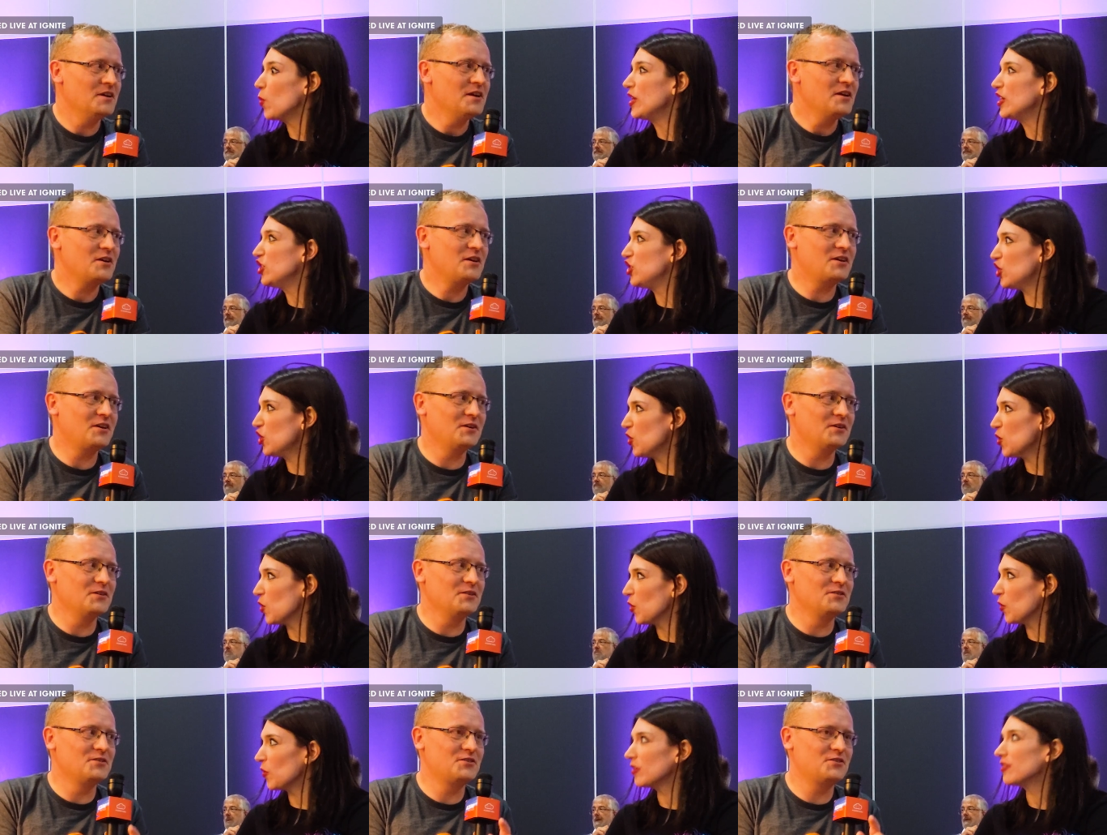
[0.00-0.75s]

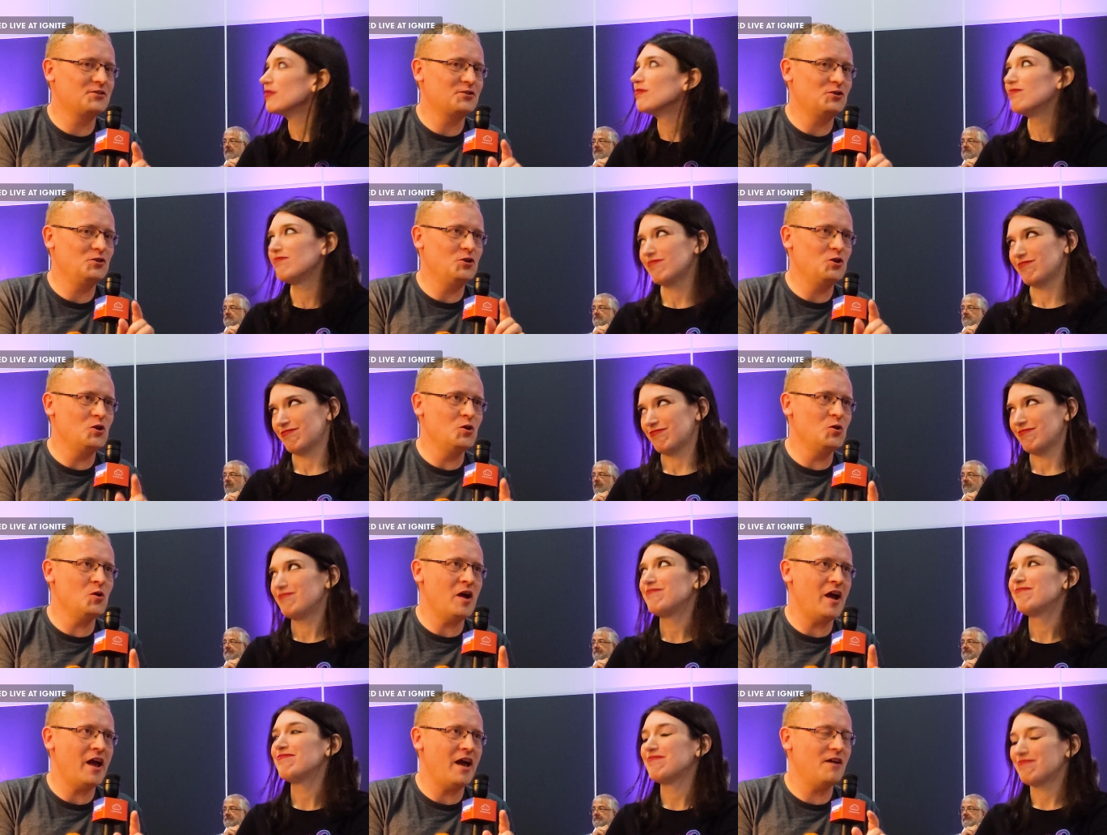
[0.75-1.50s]
Speaker 1: Because
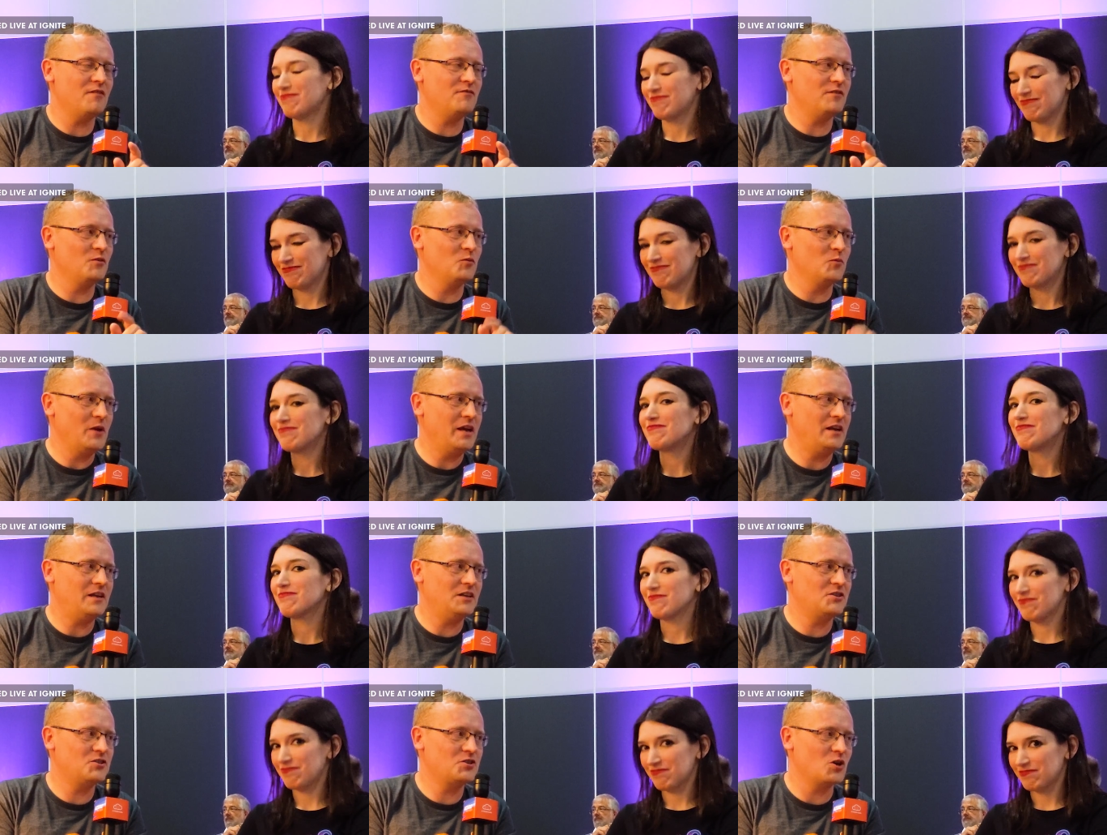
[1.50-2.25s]
you have a
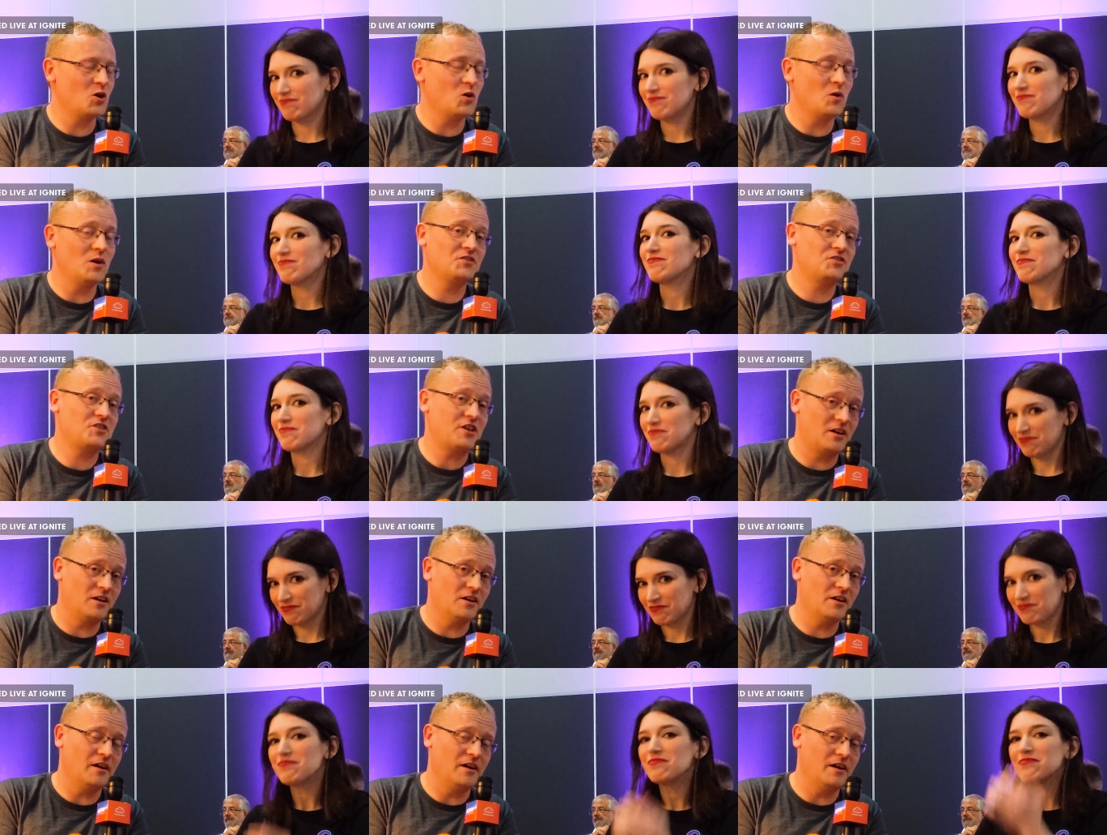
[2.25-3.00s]
weekly show on
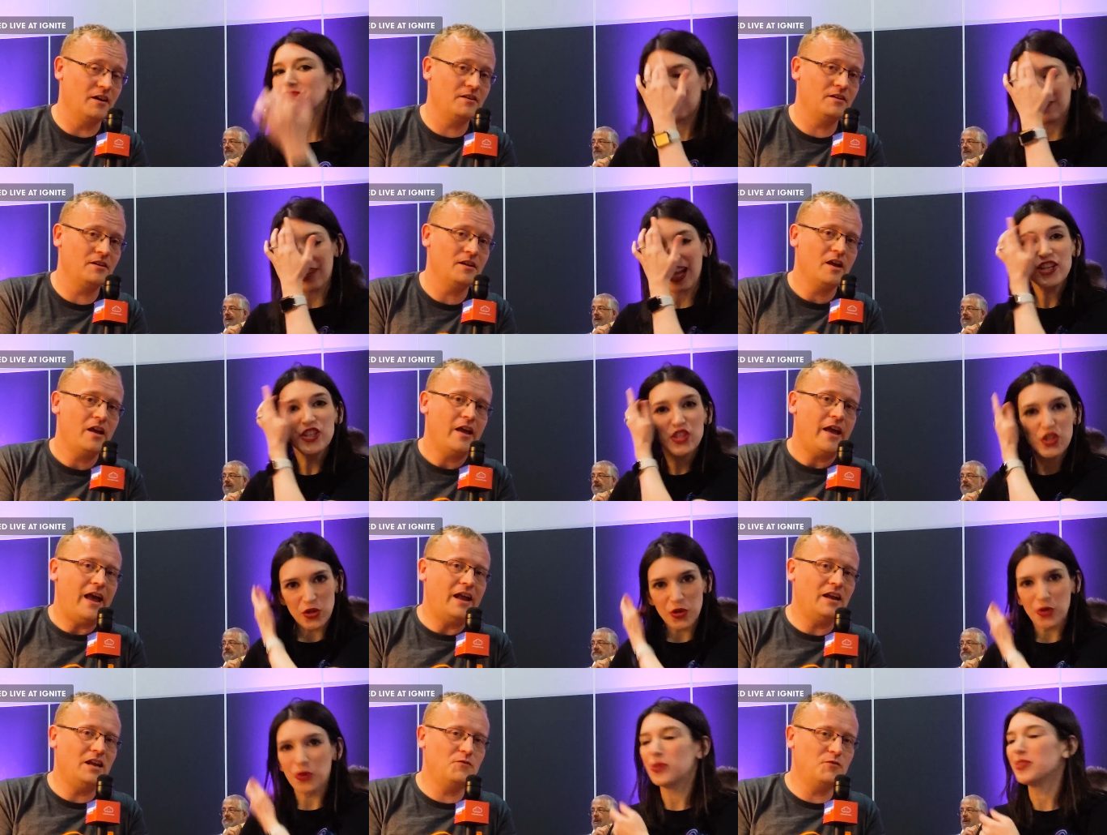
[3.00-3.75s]
Channel 9. I
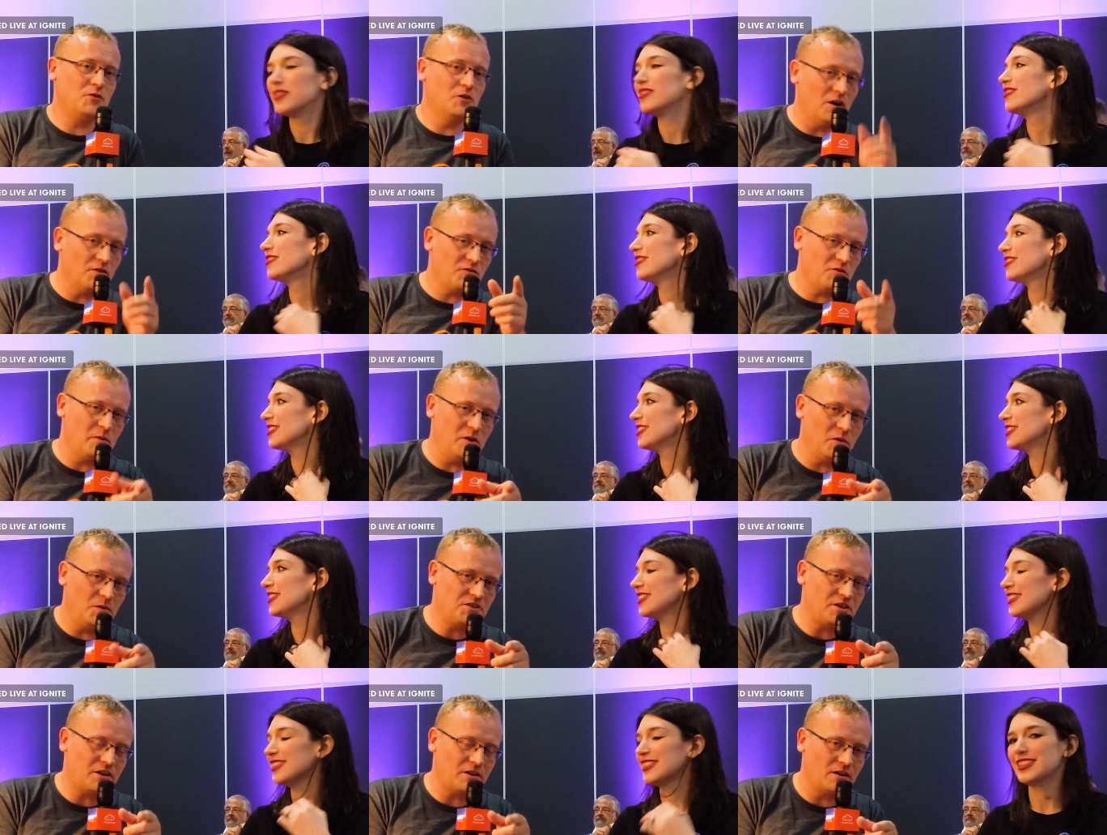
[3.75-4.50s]
do. And if you're not
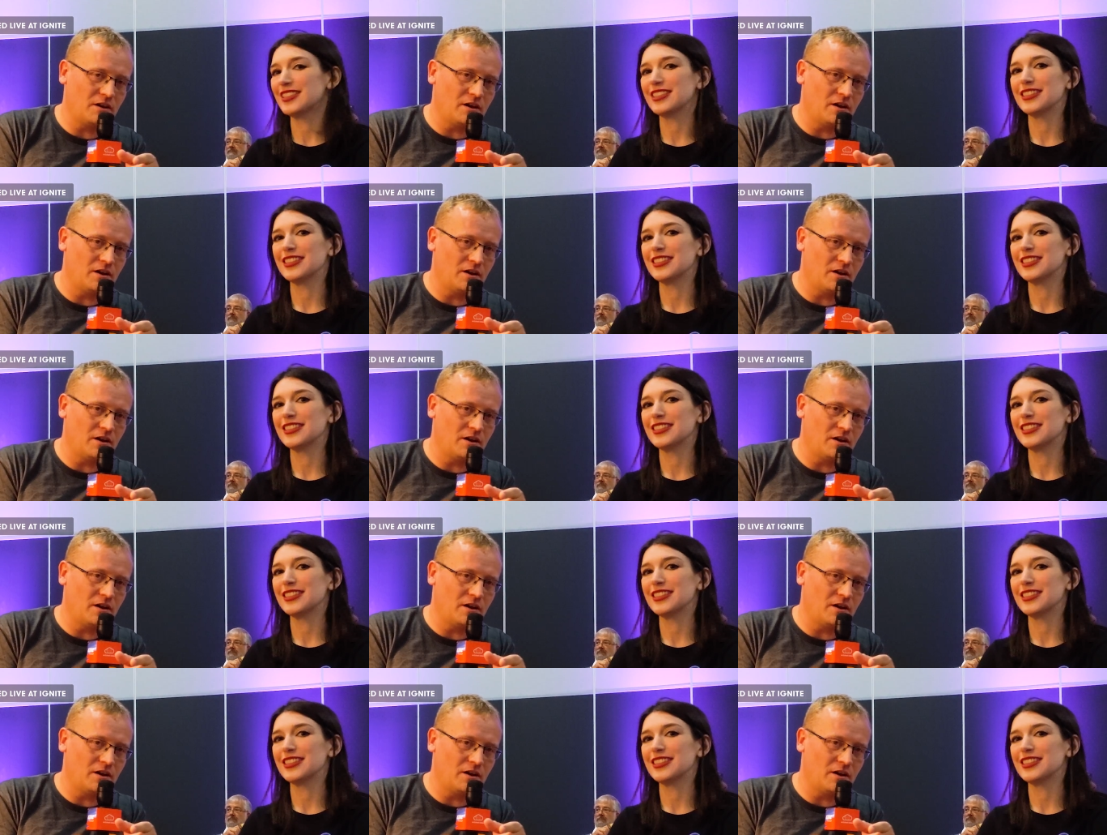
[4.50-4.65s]
familiar with Channel